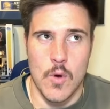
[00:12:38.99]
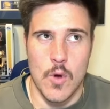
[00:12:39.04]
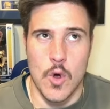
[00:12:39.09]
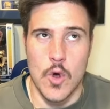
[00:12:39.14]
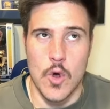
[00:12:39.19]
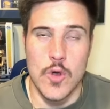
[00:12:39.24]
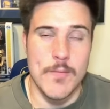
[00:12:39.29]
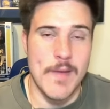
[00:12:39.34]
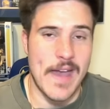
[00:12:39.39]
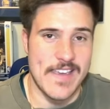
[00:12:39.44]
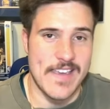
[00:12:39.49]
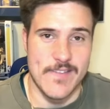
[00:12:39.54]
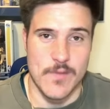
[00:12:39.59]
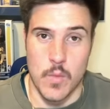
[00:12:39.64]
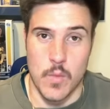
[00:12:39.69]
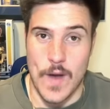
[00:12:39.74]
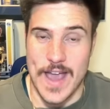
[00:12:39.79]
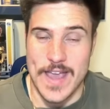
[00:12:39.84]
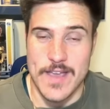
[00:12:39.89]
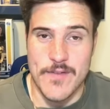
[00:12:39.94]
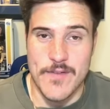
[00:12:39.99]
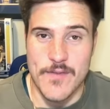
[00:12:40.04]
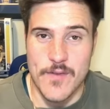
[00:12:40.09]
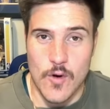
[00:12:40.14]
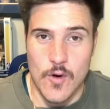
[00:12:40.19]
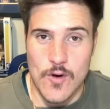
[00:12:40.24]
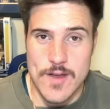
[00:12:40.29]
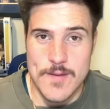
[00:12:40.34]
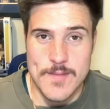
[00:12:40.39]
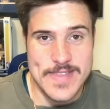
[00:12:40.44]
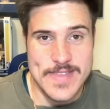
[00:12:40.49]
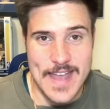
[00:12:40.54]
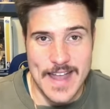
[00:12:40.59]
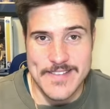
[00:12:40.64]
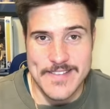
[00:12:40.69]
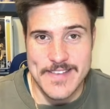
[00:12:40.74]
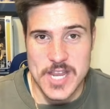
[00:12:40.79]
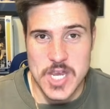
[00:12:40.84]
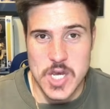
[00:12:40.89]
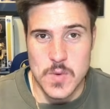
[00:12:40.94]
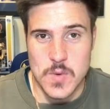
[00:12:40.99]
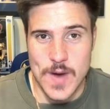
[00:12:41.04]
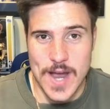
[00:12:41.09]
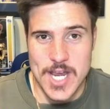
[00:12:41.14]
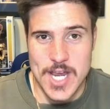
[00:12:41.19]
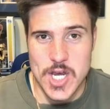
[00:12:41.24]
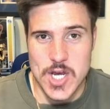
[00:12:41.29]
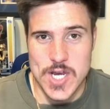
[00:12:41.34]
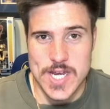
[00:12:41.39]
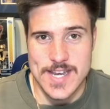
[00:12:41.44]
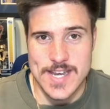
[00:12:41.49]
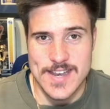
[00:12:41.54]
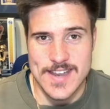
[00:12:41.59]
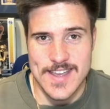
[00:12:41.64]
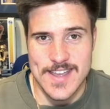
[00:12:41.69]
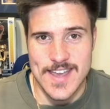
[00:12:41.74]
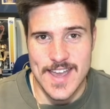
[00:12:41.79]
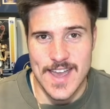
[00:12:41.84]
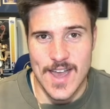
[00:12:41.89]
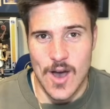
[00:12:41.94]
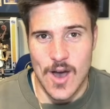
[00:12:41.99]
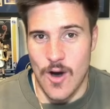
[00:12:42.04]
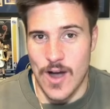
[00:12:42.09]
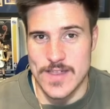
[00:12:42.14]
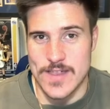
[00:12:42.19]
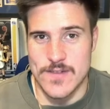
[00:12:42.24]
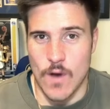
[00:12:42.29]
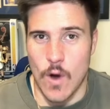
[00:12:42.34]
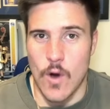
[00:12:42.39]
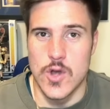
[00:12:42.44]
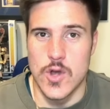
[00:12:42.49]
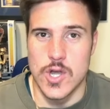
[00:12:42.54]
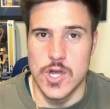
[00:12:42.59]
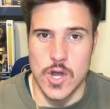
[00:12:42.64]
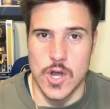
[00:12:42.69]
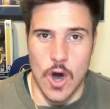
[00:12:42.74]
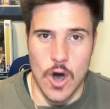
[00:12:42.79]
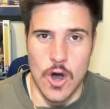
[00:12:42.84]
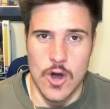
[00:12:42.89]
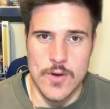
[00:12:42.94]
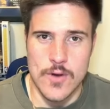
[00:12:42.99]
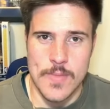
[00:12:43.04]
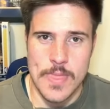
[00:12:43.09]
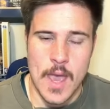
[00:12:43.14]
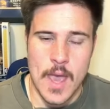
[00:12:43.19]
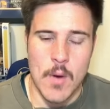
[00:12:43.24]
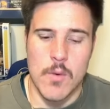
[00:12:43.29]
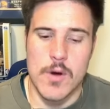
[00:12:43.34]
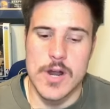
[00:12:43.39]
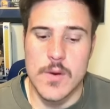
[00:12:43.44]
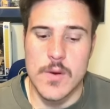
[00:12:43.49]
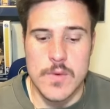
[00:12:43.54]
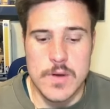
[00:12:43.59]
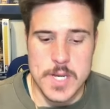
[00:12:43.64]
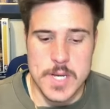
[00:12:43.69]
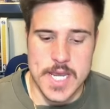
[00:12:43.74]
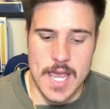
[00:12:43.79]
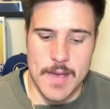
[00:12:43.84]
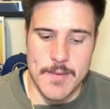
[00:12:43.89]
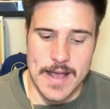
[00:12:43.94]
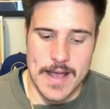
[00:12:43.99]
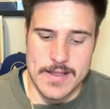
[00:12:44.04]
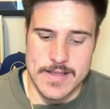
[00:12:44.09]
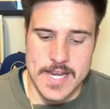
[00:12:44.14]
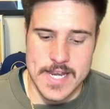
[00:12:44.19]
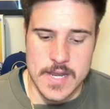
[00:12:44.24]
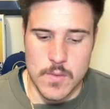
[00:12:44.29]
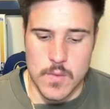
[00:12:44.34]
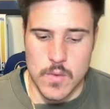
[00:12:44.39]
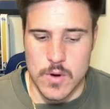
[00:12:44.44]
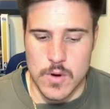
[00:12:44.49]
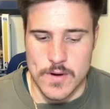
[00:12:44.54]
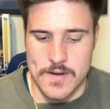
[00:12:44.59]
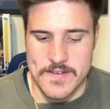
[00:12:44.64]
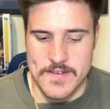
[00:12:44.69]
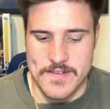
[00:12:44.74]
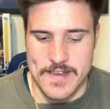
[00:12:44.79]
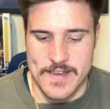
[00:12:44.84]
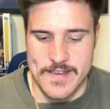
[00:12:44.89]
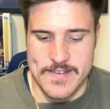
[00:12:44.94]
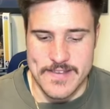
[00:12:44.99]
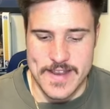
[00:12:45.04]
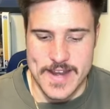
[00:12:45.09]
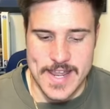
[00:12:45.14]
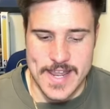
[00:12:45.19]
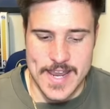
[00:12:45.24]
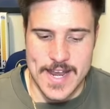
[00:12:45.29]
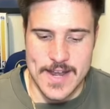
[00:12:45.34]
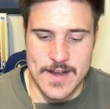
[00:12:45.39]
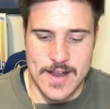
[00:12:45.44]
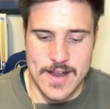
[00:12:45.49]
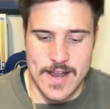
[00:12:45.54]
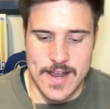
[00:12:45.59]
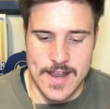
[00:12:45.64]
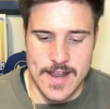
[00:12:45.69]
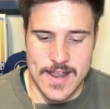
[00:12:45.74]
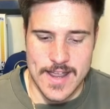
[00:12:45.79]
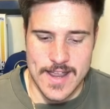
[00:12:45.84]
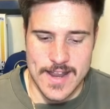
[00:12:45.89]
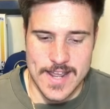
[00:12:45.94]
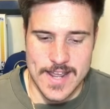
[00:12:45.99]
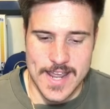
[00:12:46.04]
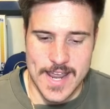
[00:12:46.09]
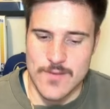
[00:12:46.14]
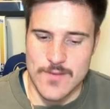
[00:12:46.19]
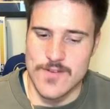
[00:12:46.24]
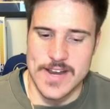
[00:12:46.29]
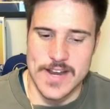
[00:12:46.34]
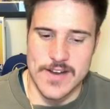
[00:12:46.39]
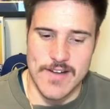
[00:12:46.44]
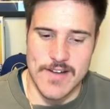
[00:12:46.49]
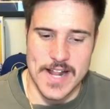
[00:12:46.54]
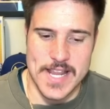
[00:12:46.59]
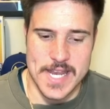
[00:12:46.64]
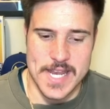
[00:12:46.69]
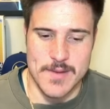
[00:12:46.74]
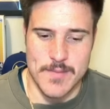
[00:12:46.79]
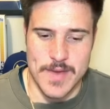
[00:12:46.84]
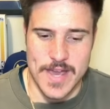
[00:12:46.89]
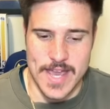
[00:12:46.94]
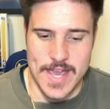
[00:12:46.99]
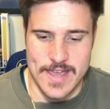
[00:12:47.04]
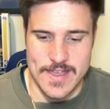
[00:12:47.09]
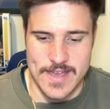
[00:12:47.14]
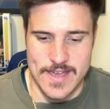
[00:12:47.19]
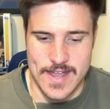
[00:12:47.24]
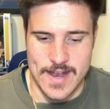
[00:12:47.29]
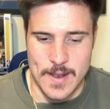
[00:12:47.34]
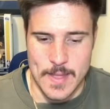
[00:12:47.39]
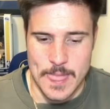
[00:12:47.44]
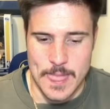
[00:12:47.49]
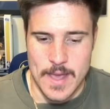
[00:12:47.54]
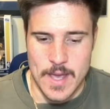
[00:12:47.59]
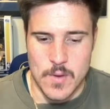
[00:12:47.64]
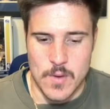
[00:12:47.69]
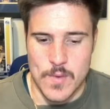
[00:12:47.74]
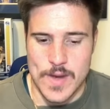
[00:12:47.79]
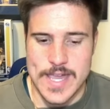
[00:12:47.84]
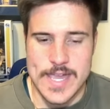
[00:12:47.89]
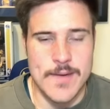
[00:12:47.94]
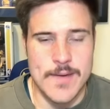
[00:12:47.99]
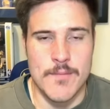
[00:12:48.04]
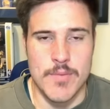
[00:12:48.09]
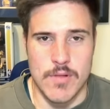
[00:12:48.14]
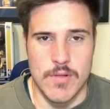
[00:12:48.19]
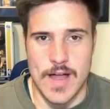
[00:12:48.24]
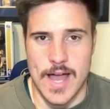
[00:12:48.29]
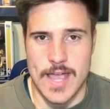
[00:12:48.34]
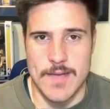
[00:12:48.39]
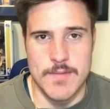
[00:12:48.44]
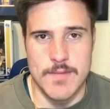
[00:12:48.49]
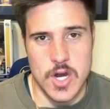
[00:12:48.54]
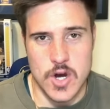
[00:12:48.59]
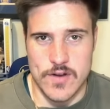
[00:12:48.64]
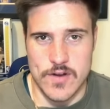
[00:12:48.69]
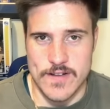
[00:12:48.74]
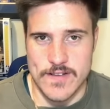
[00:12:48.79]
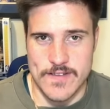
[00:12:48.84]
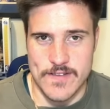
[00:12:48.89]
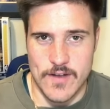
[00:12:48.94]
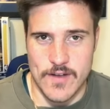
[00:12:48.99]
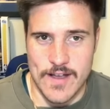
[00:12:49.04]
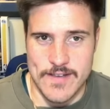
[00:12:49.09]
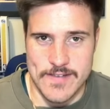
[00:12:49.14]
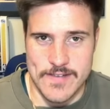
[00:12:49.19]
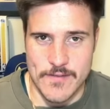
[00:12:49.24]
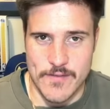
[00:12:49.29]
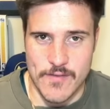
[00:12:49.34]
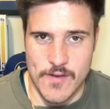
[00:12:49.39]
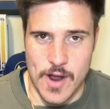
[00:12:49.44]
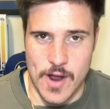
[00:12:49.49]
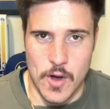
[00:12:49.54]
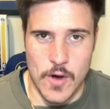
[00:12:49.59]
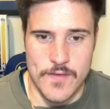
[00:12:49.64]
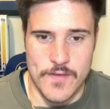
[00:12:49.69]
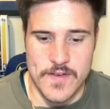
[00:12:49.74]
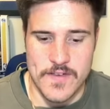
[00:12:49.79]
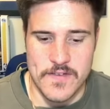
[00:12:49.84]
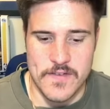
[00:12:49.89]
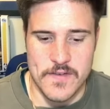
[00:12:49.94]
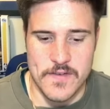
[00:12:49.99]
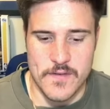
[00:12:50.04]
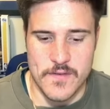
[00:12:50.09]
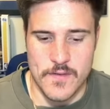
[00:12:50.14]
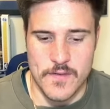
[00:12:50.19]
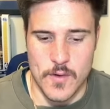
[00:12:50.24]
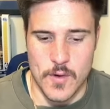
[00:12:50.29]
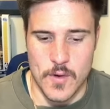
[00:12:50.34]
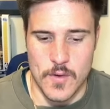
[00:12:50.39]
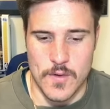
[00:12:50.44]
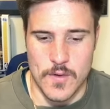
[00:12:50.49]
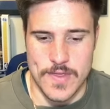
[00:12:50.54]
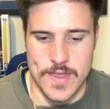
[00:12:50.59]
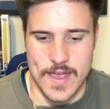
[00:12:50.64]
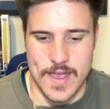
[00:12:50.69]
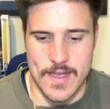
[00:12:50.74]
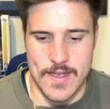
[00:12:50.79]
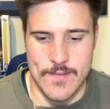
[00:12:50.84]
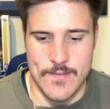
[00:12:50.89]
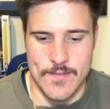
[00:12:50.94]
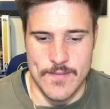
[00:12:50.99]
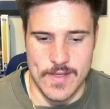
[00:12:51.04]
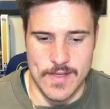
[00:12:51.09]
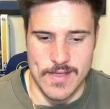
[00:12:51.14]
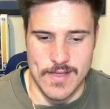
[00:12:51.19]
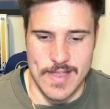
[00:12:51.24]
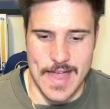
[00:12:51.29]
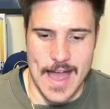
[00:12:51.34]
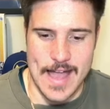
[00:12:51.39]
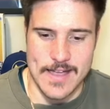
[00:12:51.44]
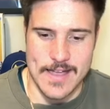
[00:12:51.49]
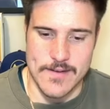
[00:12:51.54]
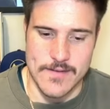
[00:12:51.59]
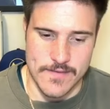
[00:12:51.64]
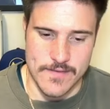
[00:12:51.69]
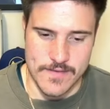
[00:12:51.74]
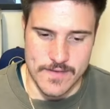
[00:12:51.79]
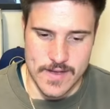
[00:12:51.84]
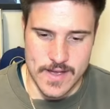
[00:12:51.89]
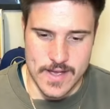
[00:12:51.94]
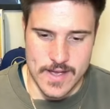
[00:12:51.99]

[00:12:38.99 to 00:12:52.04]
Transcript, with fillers: Who makes way for him in that situation? I don't know. What I will say about Lindy Waters is that, again, it again reiterates to me that we can blame and criticize the front office for their lack of